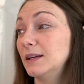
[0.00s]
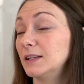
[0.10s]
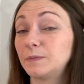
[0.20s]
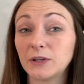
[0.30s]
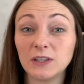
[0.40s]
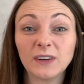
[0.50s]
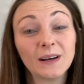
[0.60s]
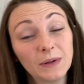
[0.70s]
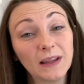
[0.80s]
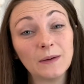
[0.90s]
especially if you're
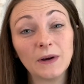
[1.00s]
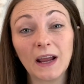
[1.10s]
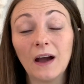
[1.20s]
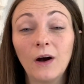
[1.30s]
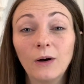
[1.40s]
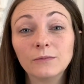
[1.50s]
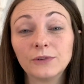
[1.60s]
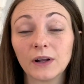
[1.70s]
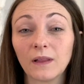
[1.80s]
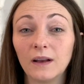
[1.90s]
going to be laboring at home for
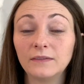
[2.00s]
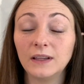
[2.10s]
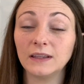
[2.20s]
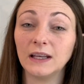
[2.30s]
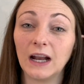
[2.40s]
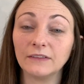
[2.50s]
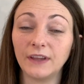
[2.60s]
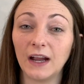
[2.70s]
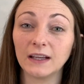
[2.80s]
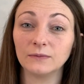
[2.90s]
a lot of it, then have
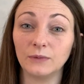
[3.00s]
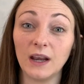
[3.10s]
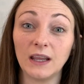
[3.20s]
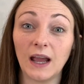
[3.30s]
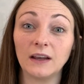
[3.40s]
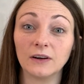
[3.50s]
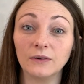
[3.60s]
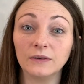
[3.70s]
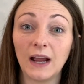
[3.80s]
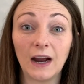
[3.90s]
that ready at your
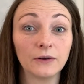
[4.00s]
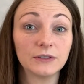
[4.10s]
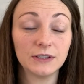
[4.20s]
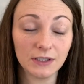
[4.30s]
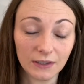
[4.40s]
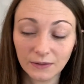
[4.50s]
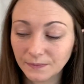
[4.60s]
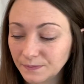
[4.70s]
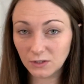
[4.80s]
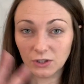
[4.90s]
own house too.
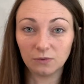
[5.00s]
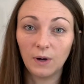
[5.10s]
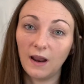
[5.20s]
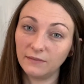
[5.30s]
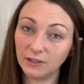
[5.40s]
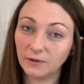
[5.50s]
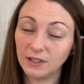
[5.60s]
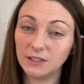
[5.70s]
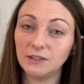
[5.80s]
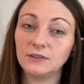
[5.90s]
Just whatever you want to
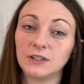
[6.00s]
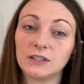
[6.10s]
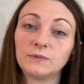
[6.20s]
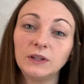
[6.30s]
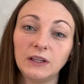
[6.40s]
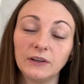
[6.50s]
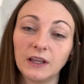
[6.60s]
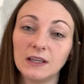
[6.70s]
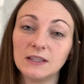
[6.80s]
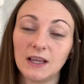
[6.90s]
do, just really look
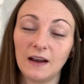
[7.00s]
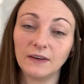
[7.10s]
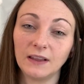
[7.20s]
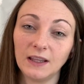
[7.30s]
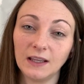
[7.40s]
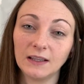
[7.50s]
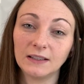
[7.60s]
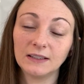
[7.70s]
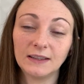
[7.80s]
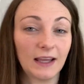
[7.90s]
into everything
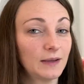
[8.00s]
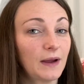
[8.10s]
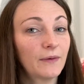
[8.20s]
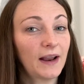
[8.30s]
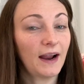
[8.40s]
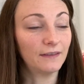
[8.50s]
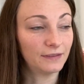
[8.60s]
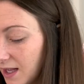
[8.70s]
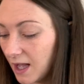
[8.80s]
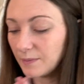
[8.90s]
that you might want to have.
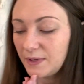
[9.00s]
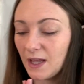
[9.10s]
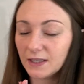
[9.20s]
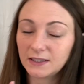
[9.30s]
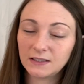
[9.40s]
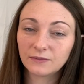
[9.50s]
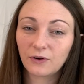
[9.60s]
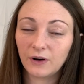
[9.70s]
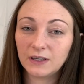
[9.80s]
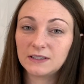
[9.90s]
Up next, of
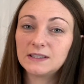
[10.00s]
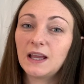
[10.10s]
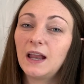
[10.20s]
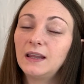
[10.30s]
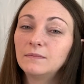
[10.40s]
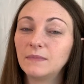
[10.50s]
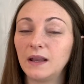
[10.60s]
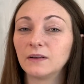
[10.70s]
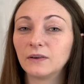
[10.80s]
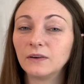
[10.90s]
course, is any
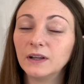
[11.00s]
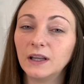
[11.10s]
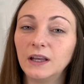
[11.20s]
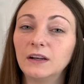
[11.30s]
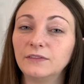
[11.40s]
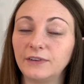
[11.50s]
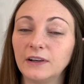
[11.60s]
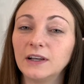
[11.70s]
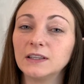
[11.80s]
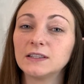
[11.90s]
medical
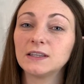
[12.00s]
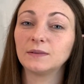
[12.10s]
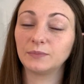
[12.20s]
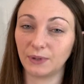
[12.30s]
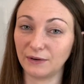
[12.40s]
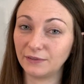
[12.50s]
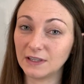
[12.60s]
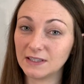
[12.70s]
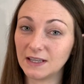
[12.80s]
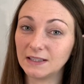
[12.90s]
interference
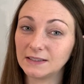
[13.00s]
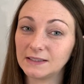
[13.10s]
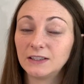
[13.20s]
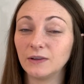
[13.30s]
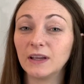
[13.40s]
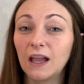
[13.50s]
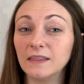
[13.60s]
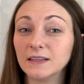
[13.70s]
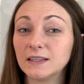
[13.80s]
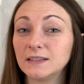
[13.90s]
preferences. So again,
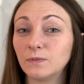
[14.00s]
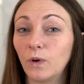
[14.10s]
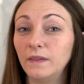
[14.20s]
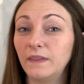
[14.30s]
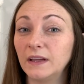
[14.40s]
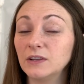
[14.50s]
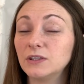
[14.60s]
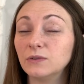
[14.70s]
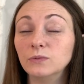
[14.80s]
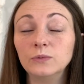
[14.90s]
this is one that you
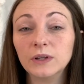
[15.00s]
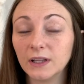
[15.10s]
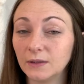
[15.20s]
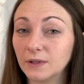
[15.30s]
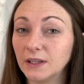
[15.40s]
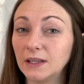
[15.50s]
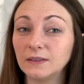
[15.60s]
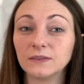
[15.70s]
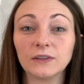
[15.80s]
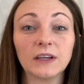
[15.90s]
should
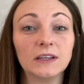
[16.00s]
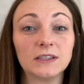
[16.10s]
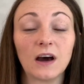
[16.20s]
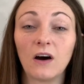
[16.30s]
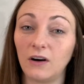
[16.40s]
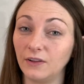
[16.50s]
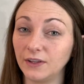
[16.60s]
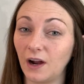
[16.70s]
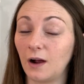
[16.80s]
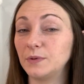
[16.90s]
really look into all the
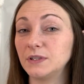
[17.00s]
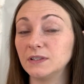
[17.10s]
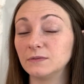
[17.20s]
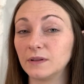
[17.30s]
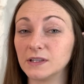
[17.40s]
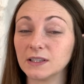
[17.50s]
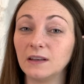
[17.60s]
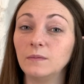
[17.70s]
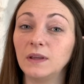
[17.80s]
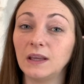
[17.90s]
options, whether it's going to
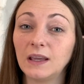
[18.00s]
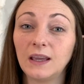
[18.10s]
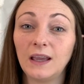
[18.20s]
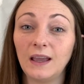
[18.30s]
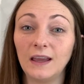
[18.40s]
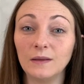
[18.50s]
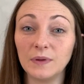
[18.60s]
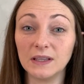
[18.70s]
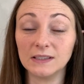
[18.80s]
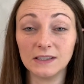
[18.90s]
be an
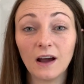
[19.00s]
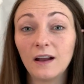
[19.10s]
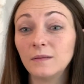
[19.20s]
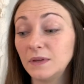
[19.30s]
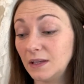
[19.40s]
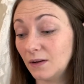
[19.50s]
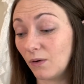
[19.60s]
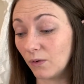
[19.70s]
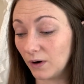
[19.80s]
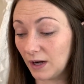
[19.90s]
episiotomy
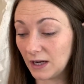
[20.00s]
or